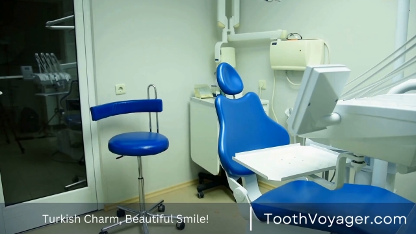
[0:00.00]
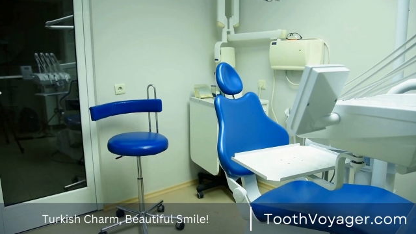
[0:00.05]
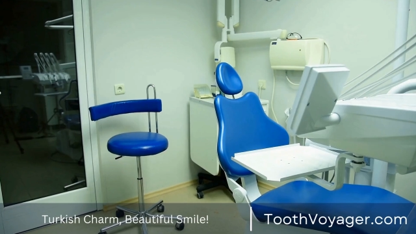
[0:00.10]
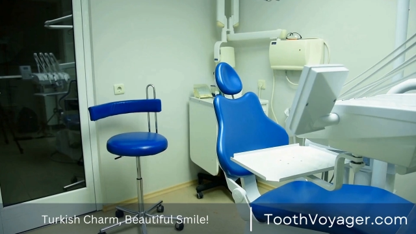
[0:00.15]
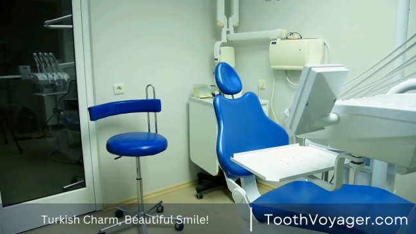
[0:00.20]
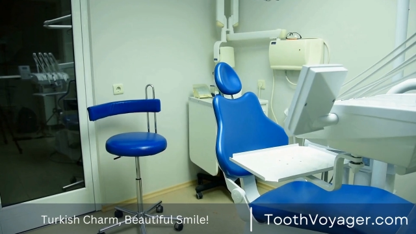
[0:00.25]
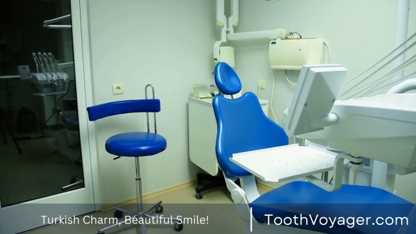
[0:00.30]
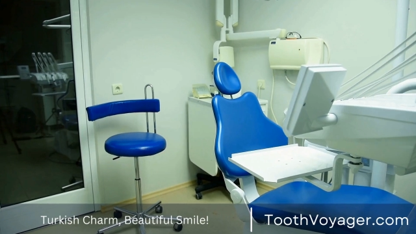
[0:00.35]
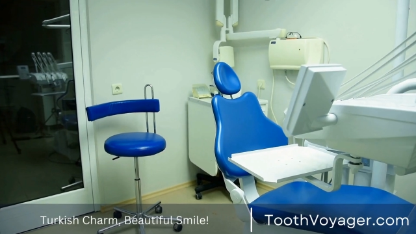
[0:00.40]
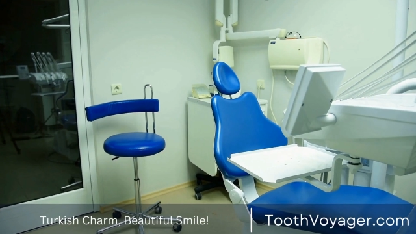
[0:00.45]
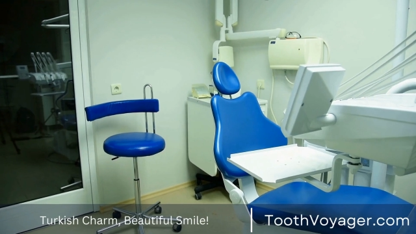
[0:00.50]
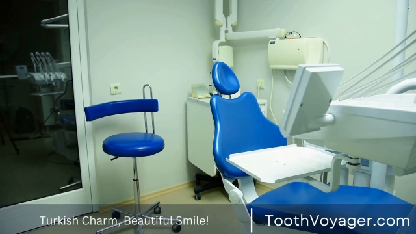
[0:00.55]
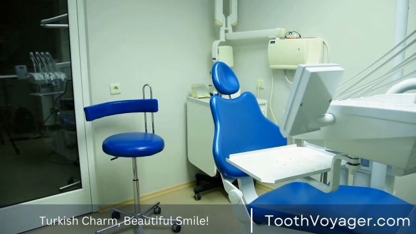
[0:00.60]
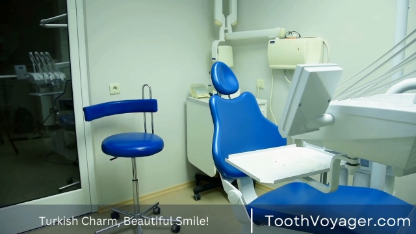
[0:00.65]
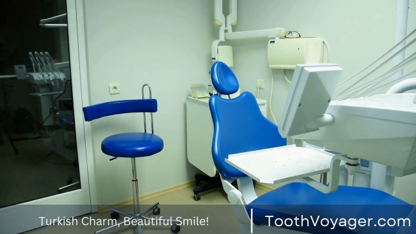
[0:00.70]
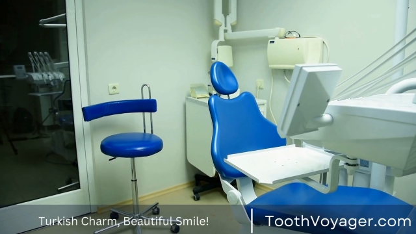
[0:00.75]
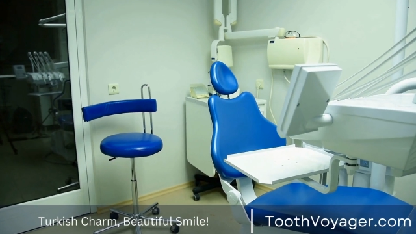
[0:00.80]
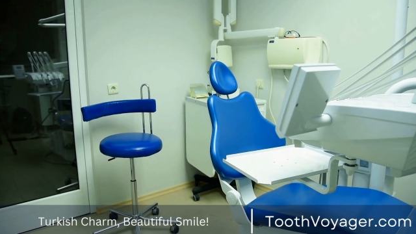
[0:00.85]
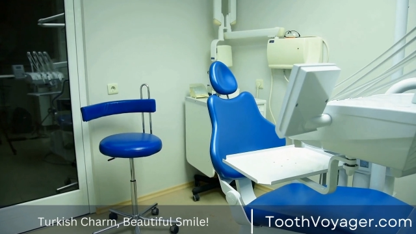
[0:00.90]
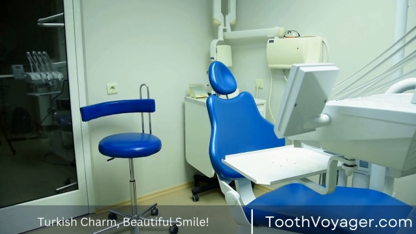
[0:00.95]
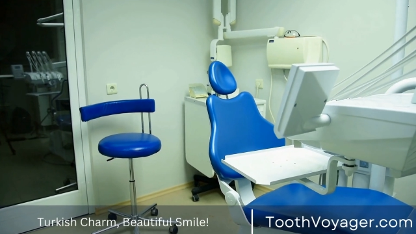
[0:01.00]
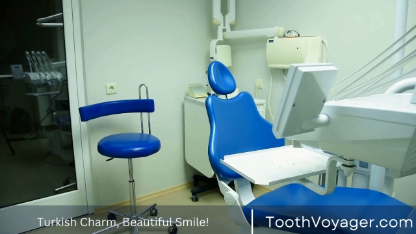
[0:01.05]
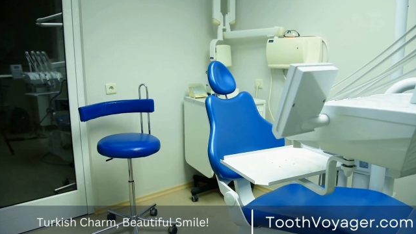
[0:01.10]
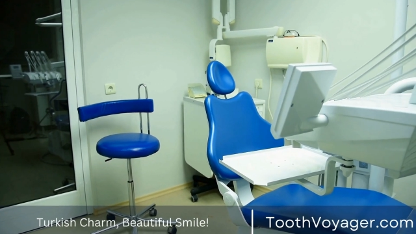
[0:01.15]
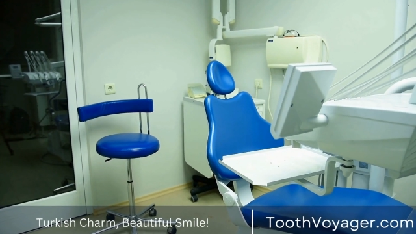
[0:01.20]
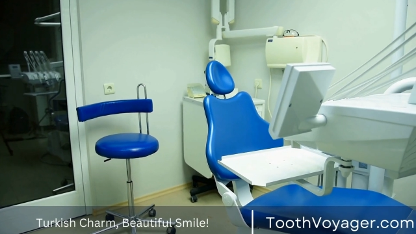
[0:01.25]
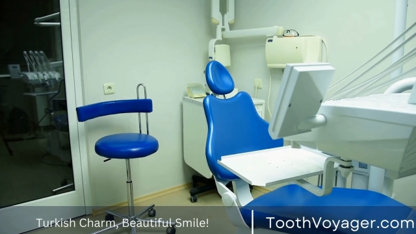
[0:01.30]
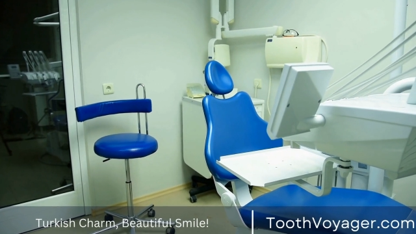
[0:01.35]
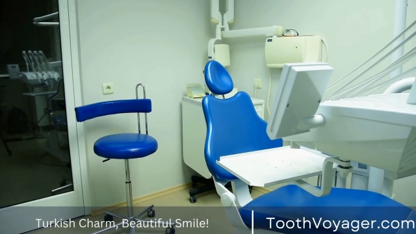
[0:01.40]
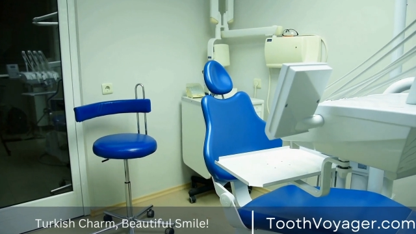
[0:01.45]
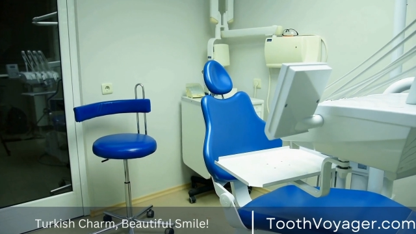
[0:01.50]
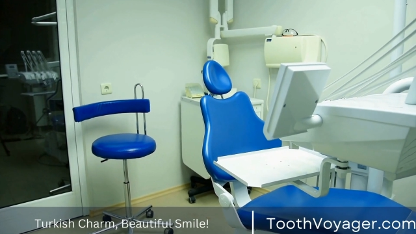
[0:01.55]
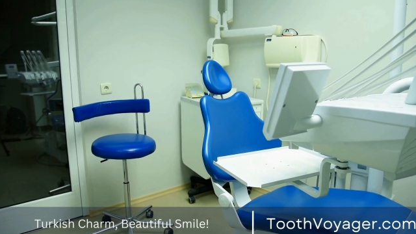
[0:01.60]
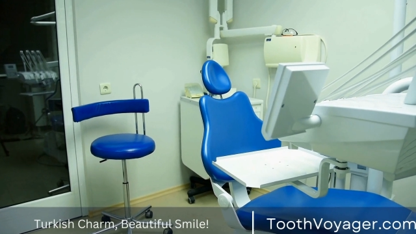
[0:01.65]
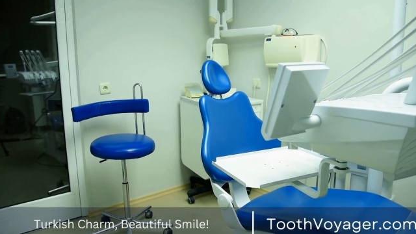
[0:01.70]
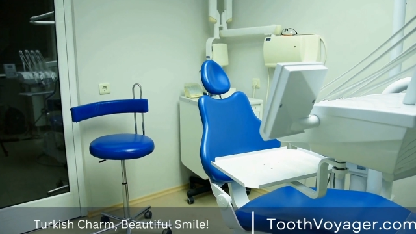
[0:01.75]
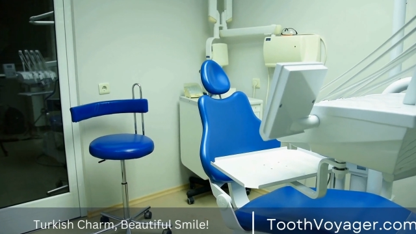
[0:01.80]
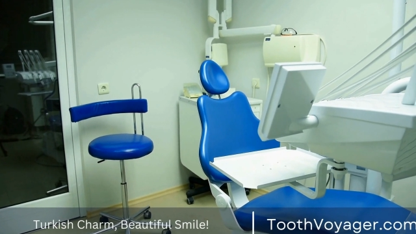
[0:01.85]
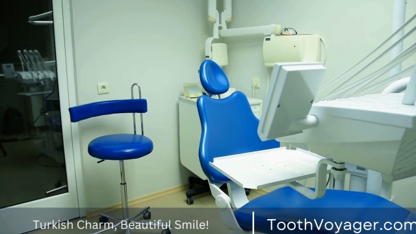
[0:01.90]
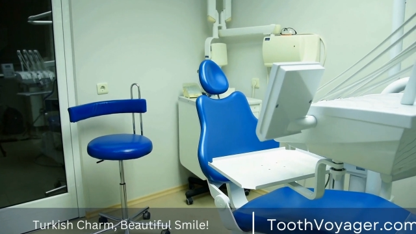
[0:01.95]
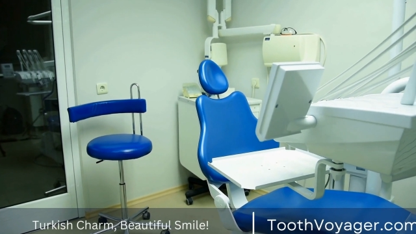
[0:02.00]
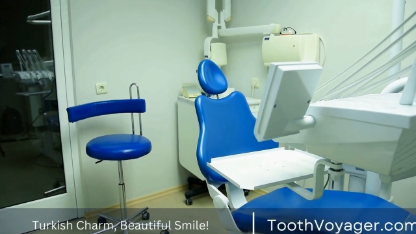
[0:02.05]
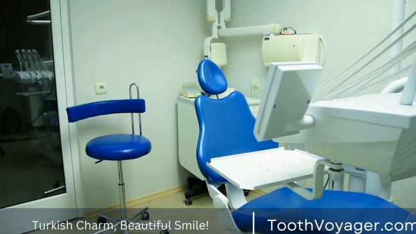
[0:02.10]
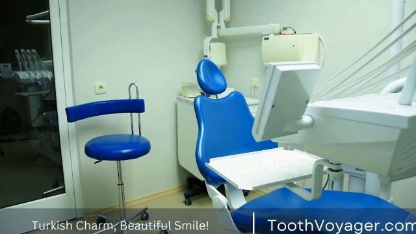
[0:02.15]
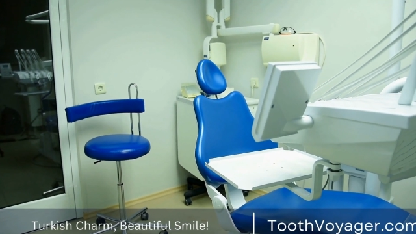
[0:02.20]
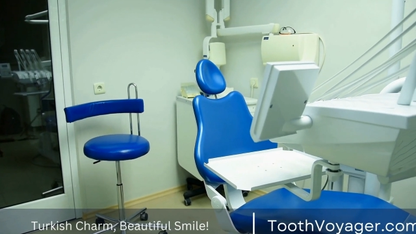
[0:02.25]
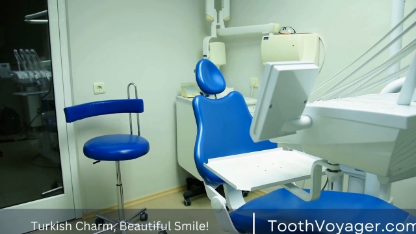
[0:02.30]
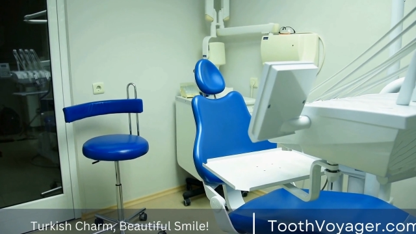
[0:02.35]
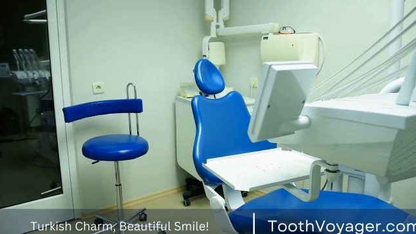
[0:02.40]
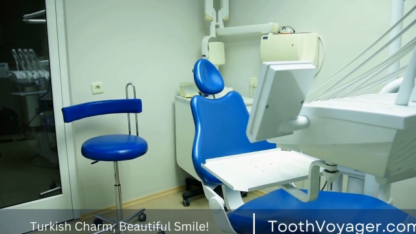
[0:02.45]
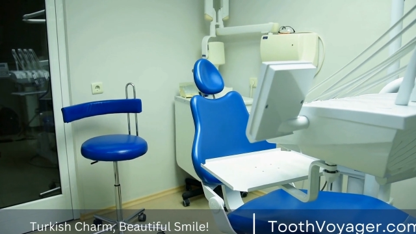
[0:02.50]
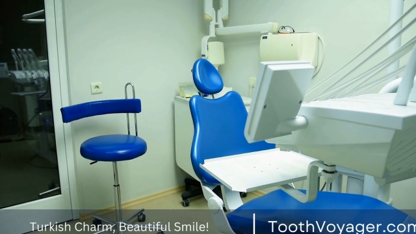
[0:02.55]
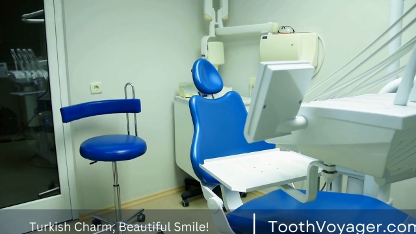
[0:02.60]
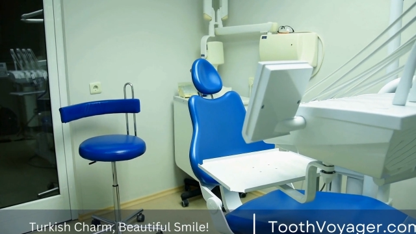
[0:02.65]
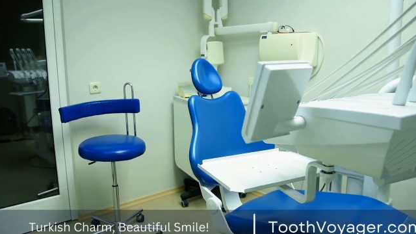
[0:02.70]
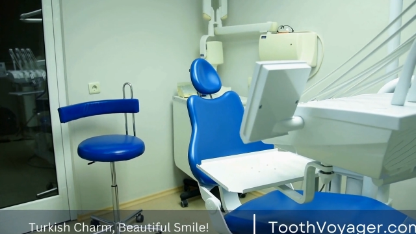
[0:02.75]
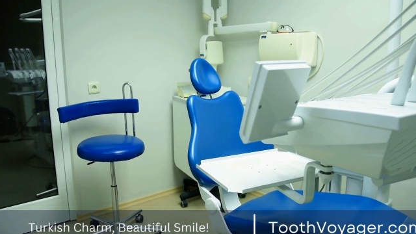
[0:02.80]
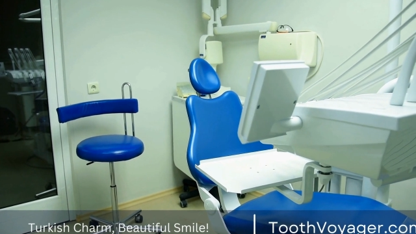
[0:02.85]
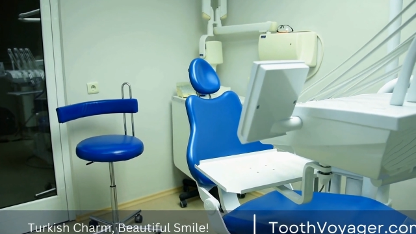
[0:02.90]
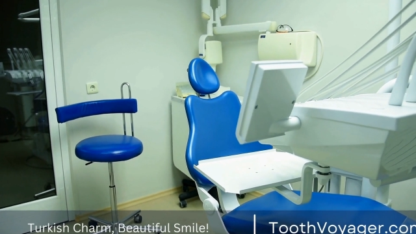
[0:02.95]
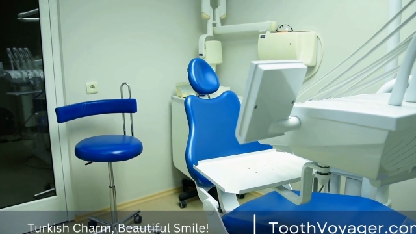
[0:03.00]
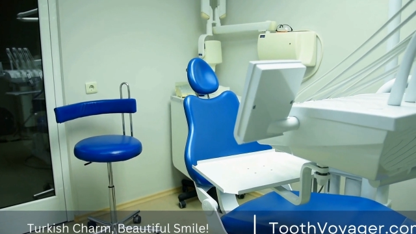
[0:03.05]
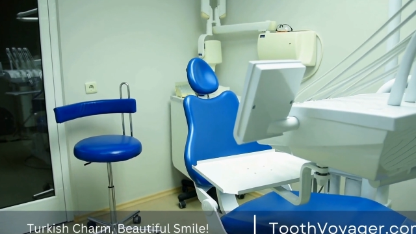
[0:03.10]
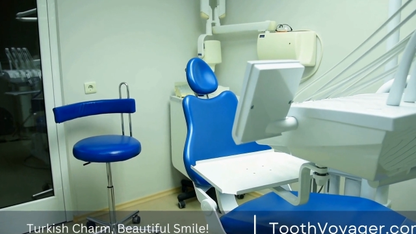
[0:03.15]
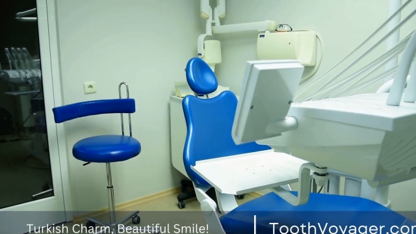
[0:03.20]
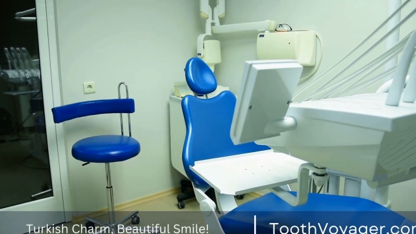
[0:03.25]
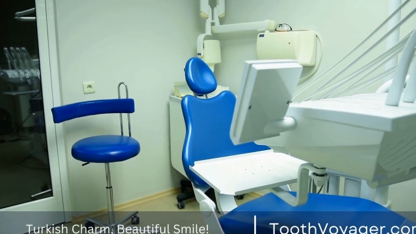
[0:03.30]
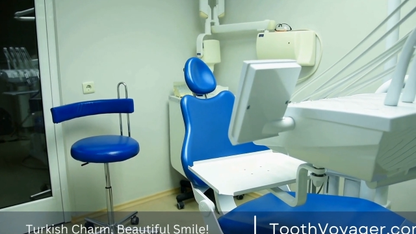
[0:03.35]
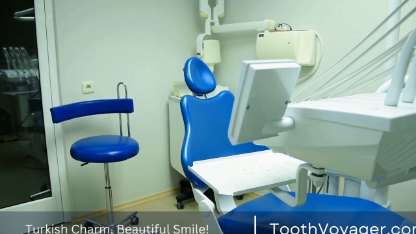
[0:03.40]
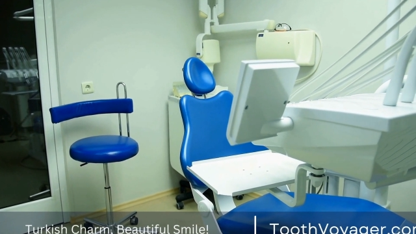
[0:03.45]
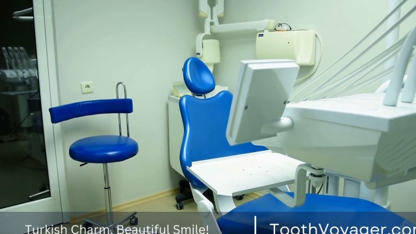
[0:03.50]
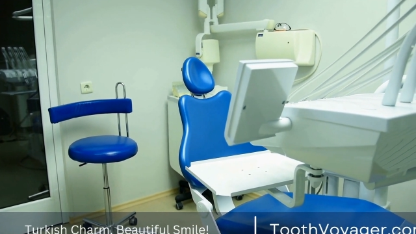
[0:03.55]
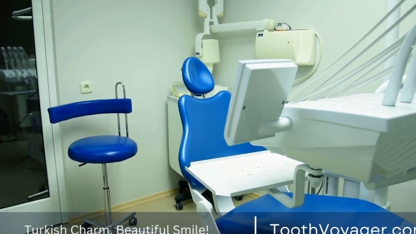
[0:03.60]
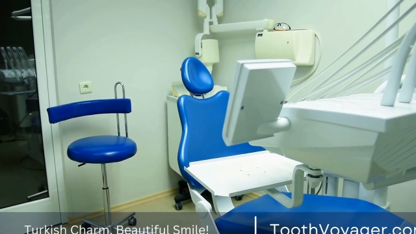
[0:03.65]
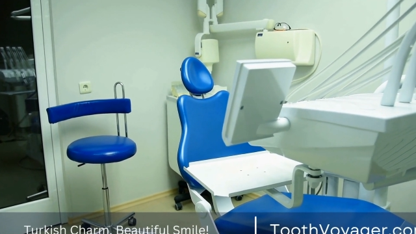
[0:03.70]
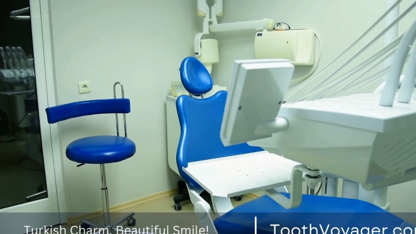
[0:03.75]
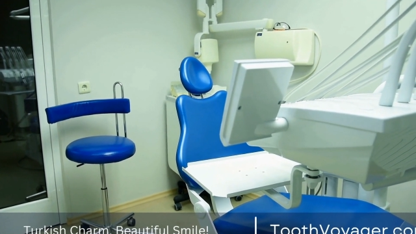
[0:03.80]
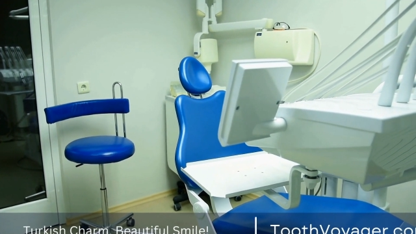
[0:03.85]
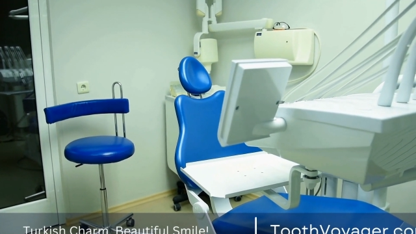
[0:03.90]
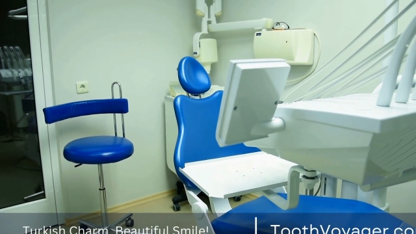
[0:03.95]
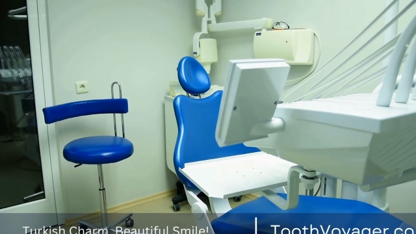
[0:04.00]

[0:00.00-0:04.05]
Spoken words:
Nobody's mouth can be seen.